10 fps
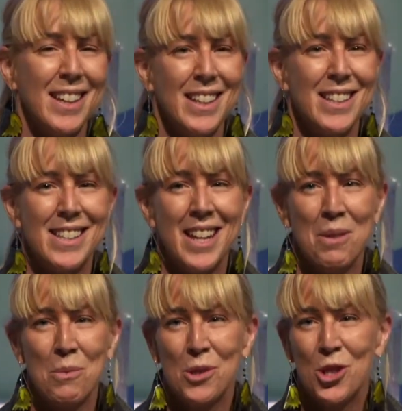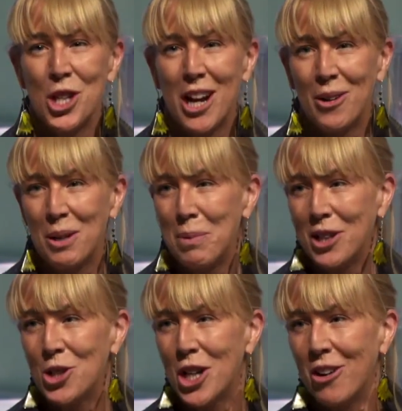His name was Jerry,
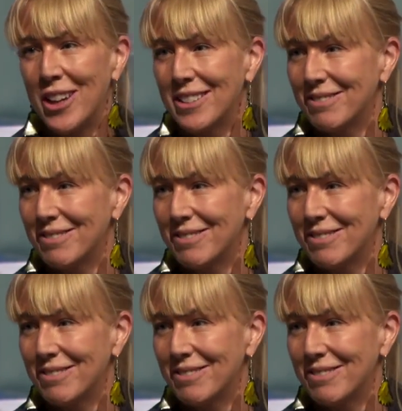Big Jerry.